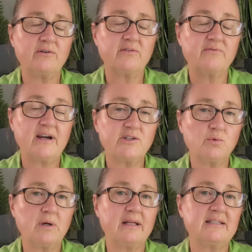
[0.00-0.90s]
And in fact,
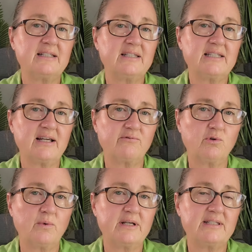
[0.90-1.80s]
you'll probably see
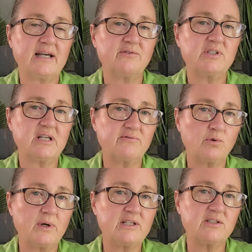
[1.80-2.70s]
several ways out,
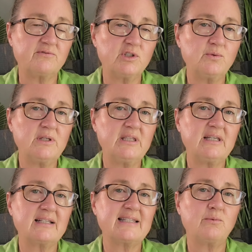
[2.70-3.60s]
several ways of doing
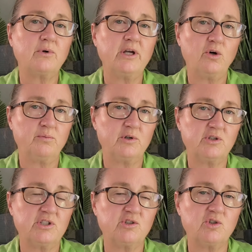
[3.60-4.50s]
things that will help your
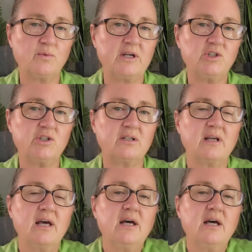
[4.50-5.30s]
situation.